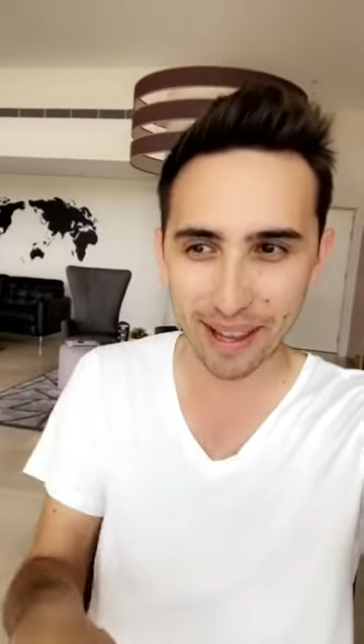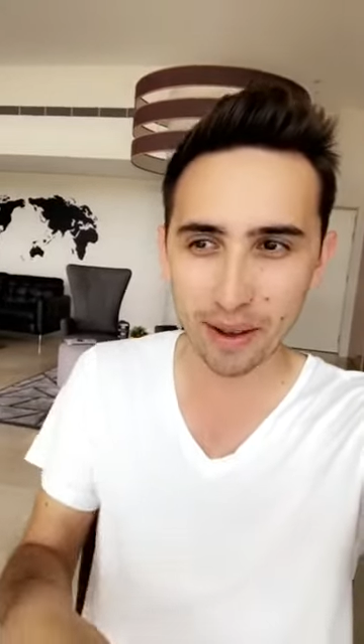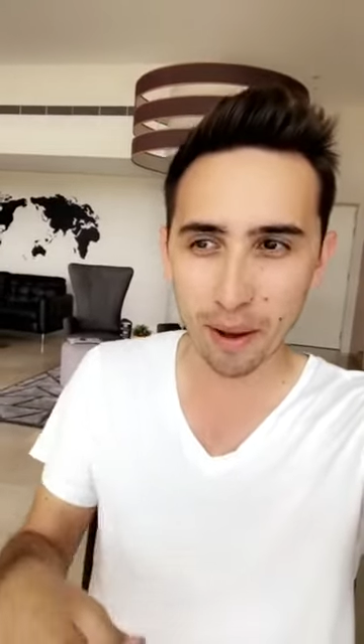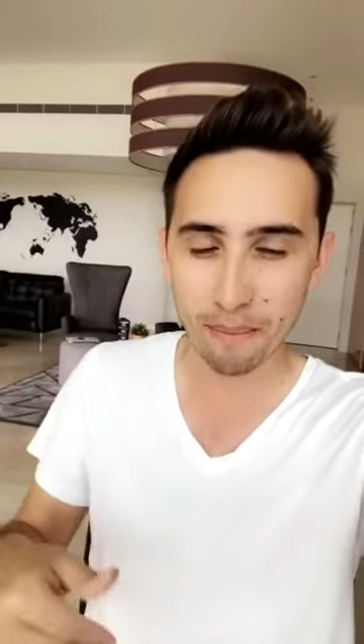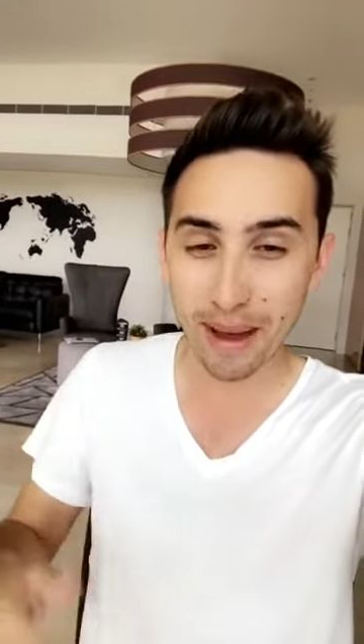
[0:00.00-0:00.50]

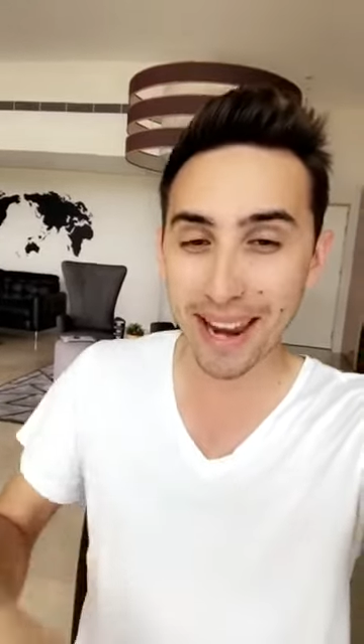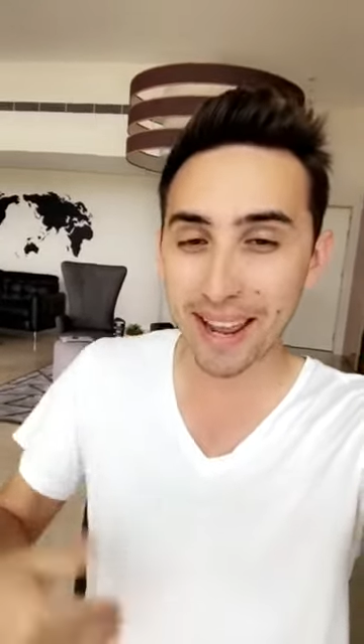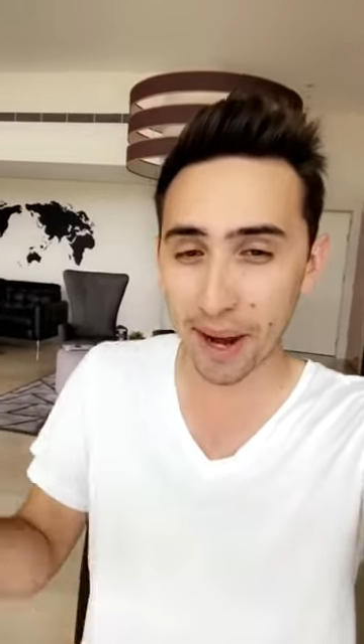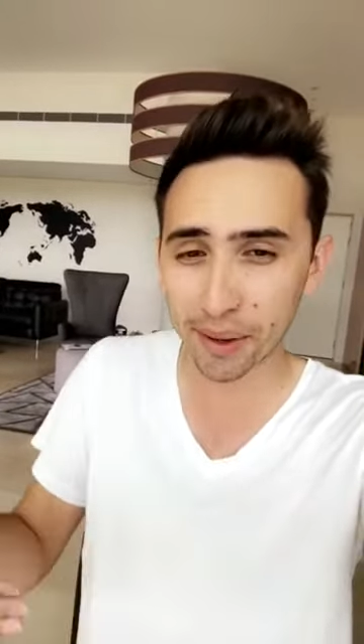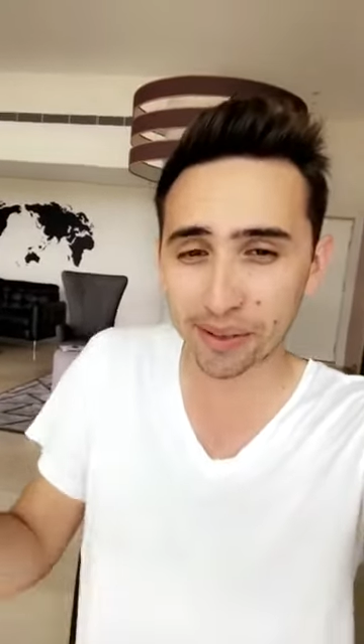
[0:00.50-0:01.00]
They
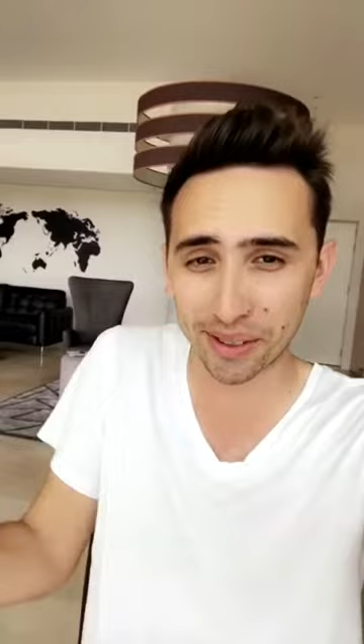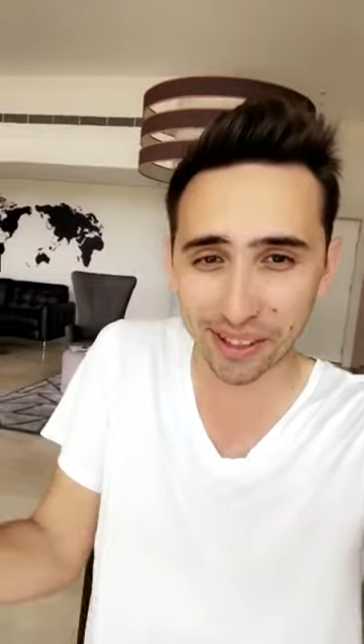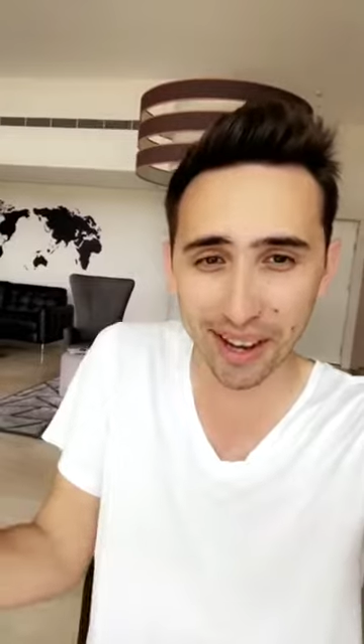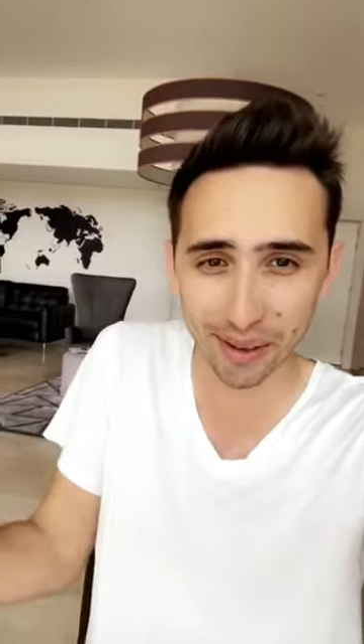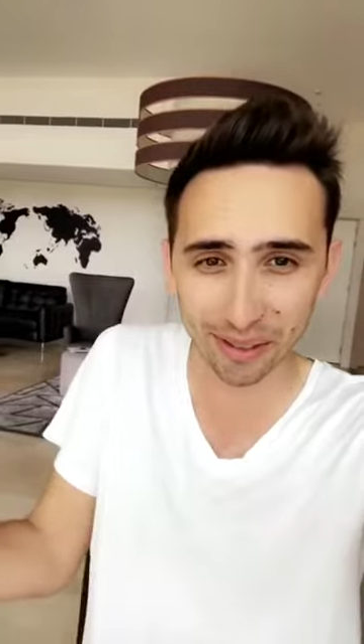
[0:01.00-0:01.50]
made extra
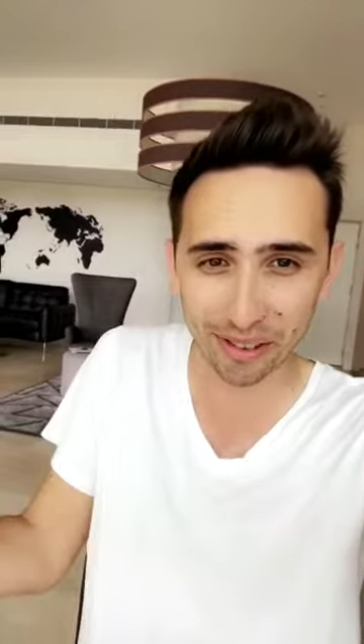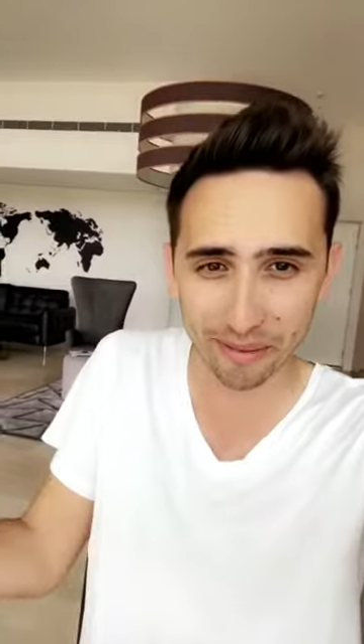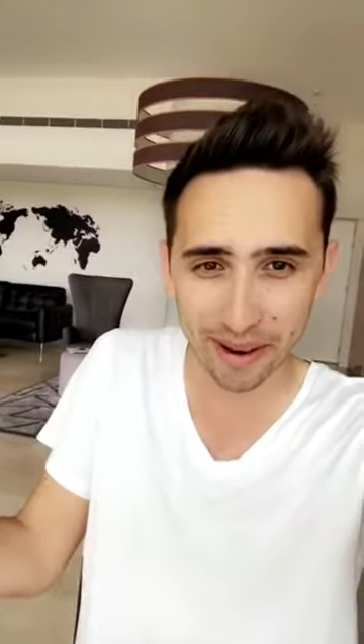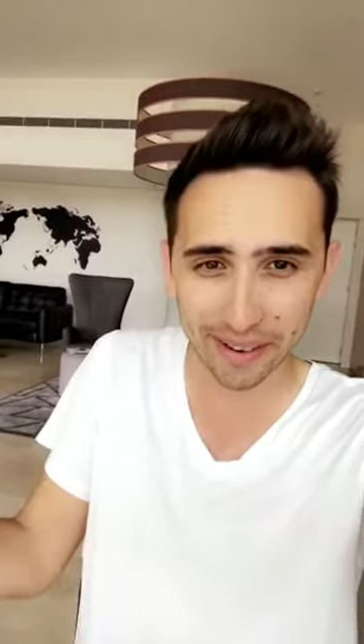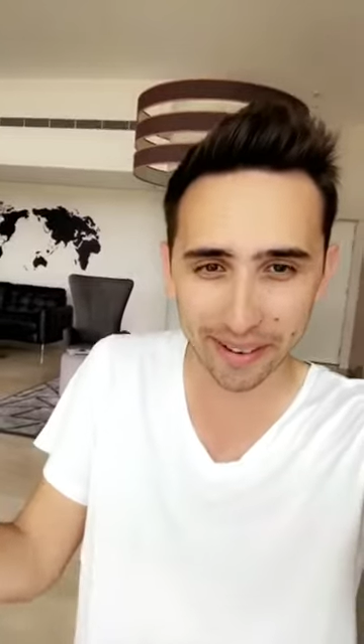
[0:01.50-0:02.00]
sales from it.